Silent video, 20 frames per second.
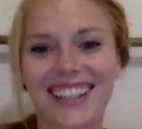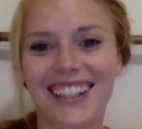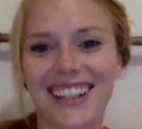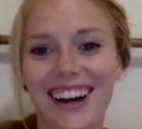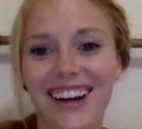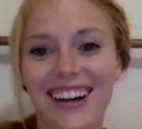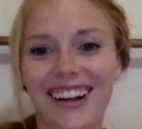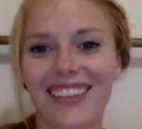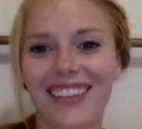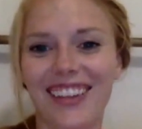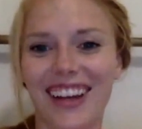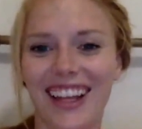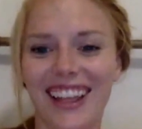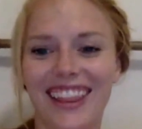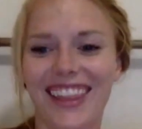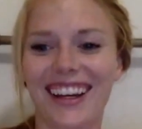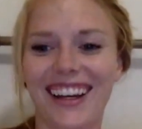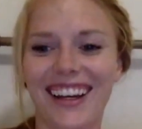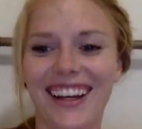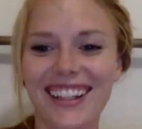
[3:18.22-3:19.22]
Got all my
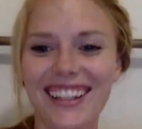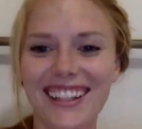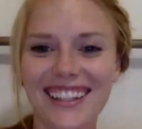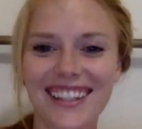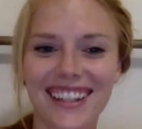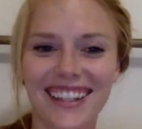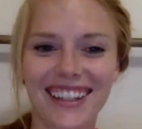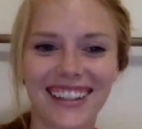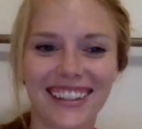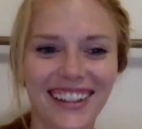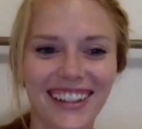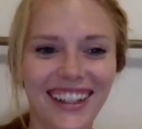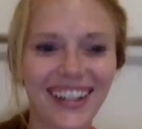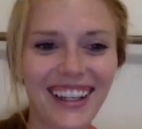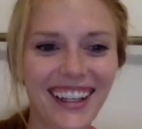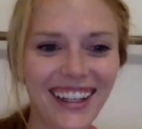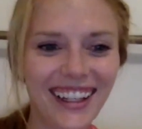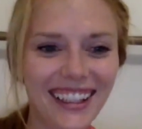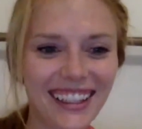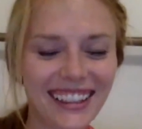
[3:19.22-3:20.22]
thoughts. So.
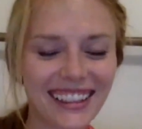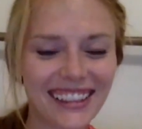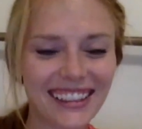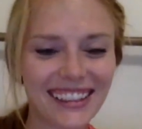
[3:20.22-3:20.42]
No,